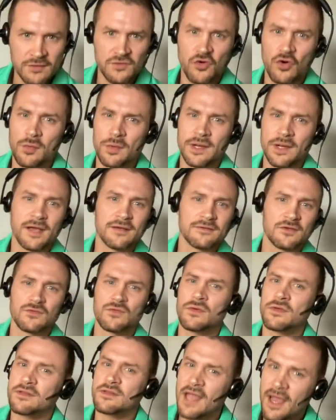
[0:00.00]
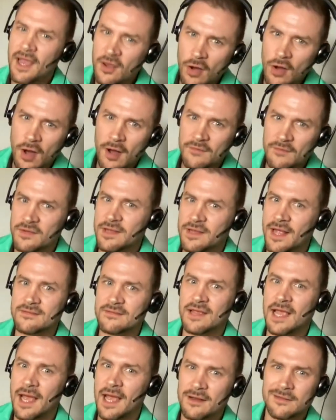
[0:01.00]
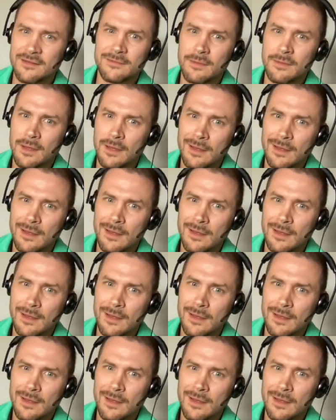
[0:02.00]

Kubernetes has really taken off, and that's kind of